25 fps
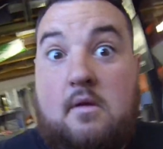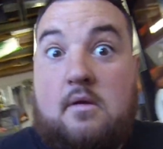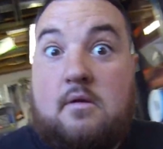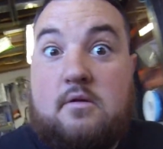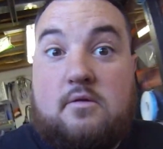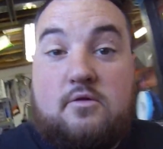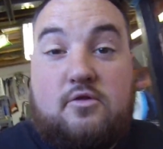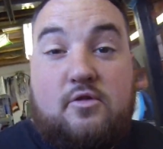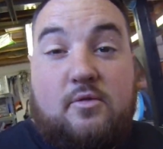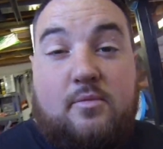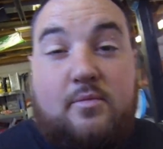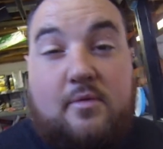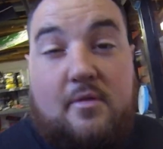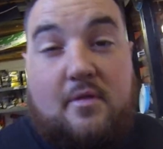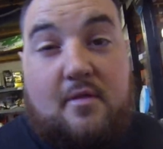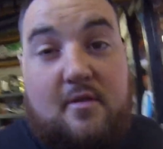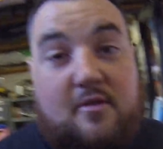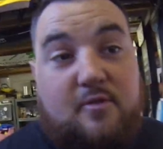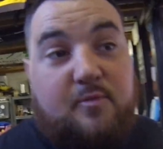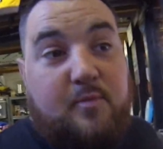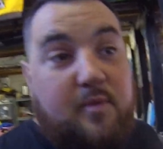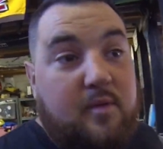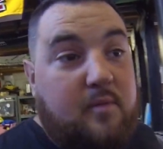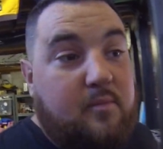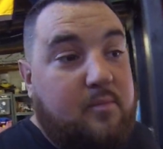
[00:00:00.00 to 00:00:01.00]
Something that's
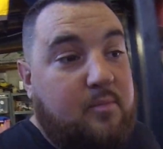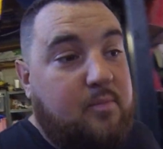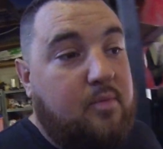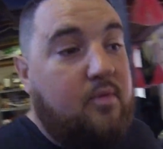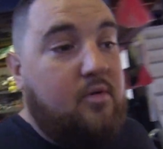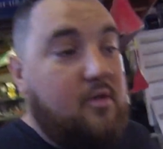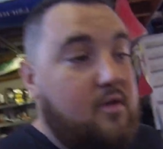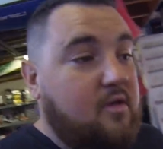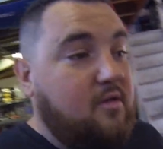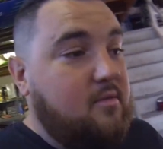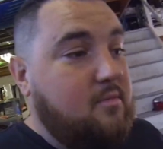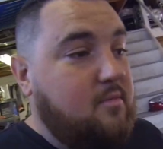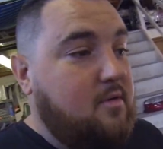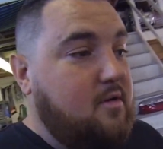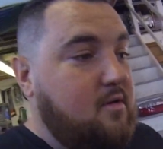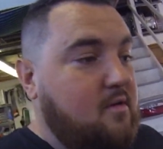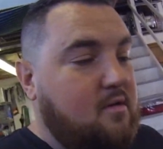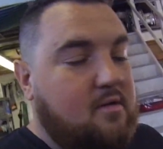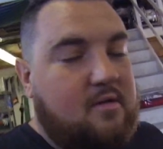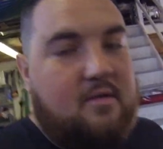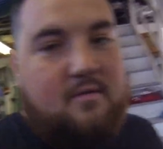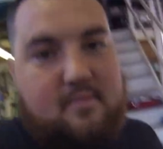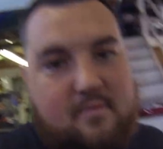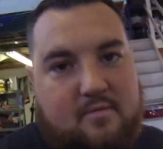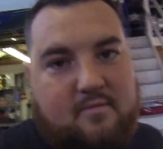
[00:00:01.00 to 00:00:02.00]
been bugging me
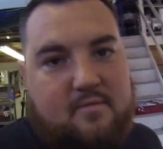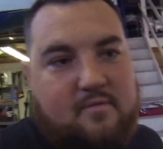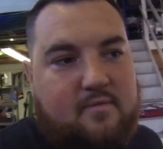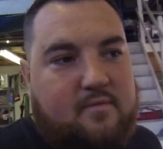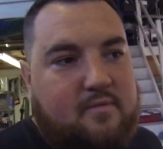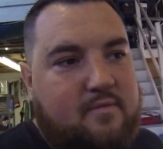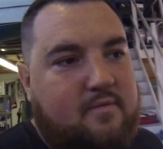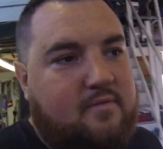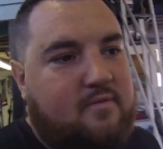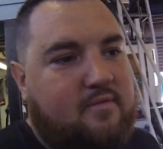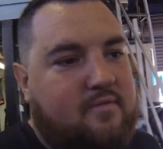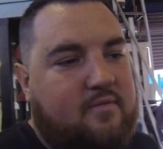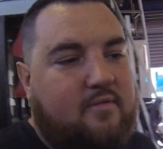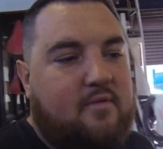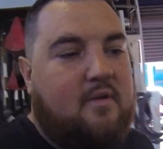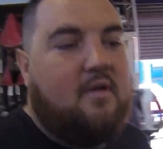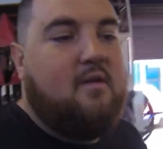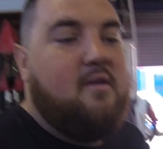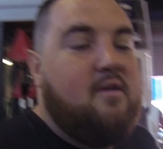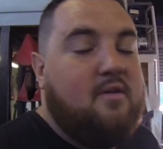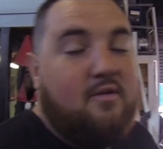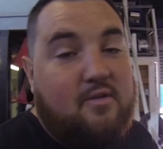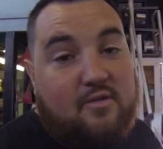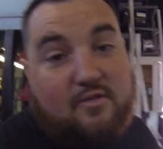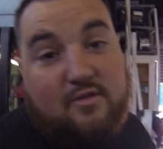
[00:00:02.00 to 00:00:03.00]

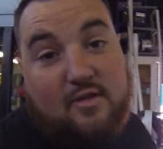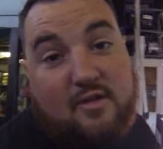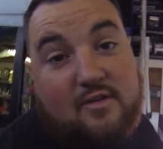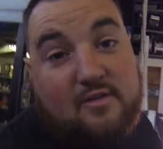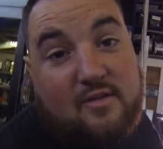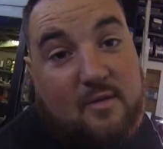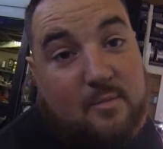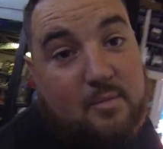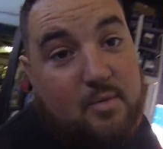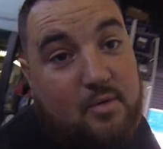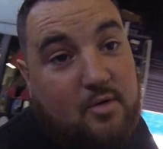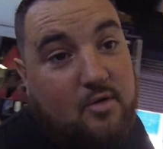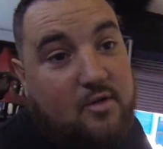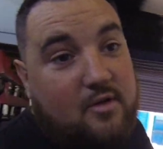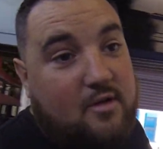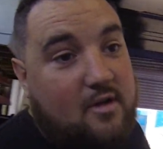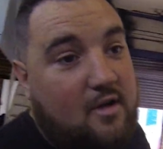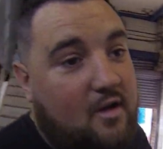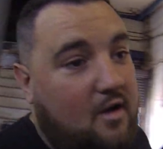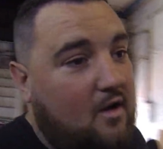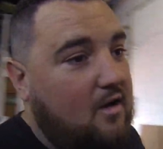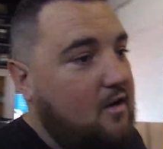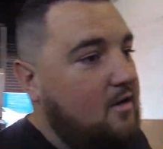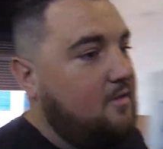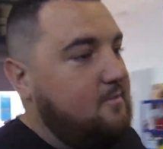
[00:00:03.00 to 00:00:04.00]
since I bought the
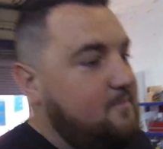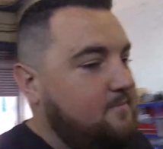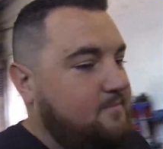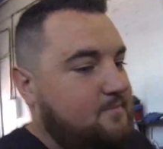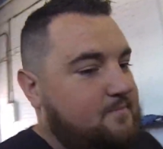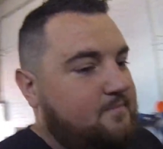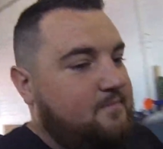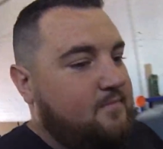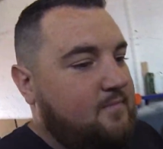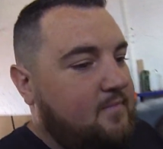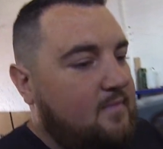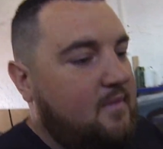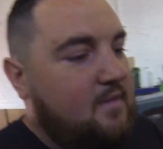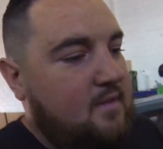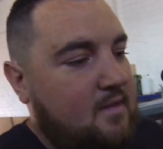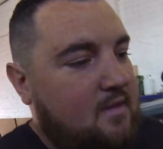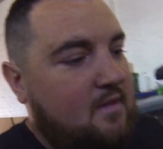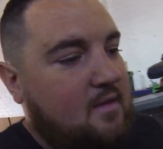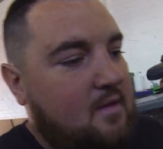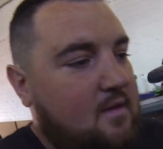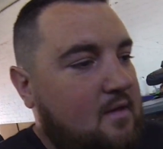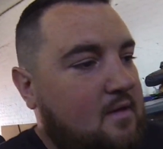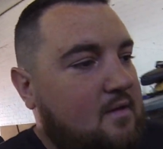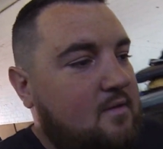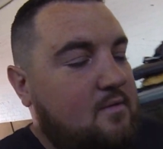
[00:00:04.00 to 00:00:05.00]
car
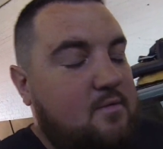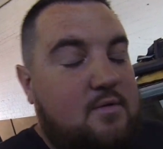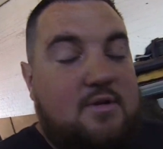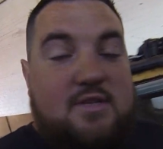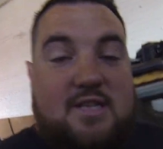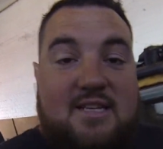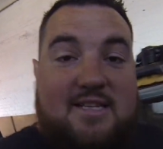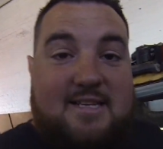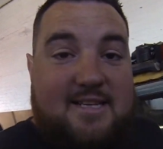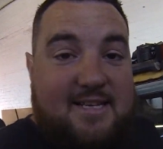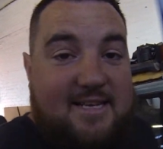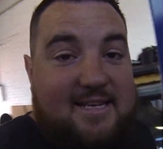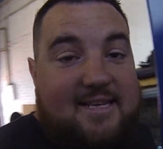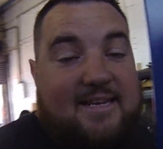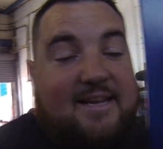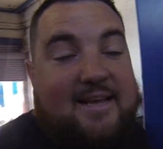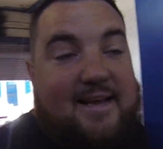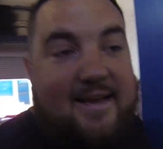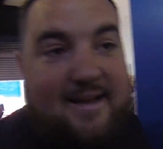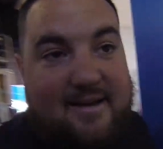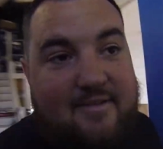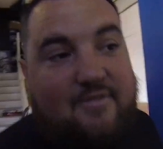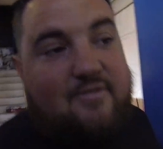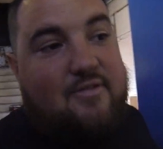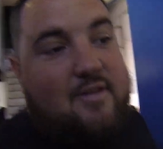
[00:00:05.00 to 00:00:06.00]
was it didn't
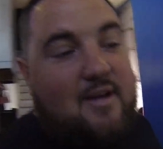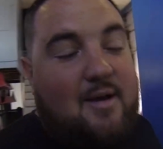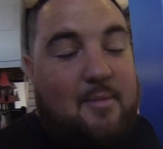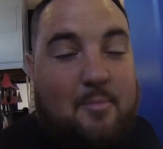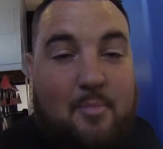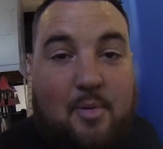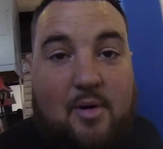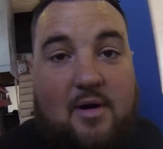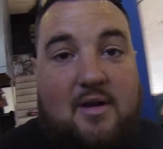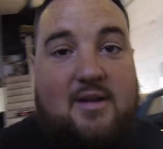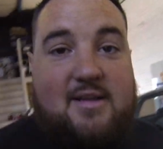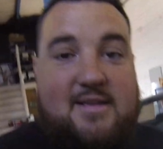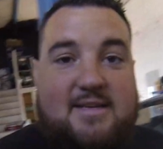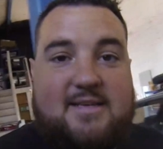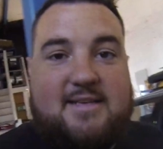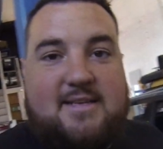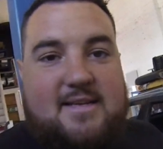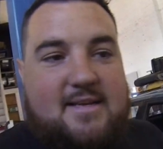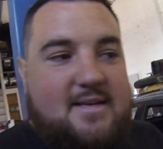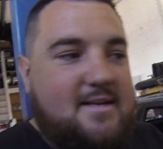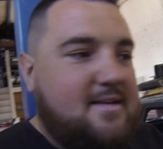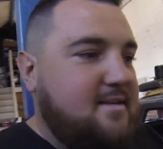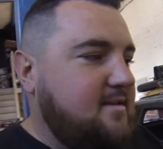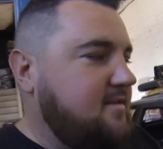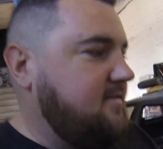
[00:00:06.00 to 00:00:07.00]
have a bonnet
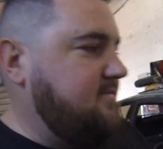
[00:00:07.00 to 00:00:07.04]
stay.